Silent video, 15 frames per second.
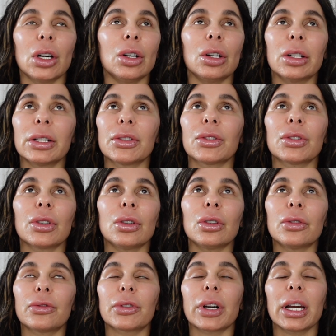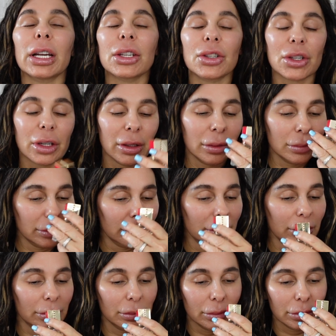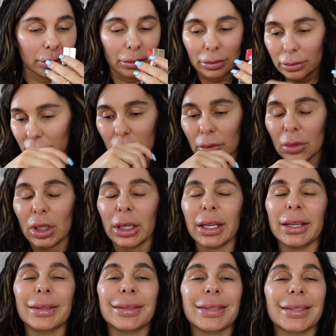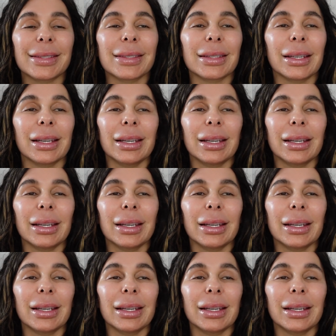Oh, it's so fresh. It's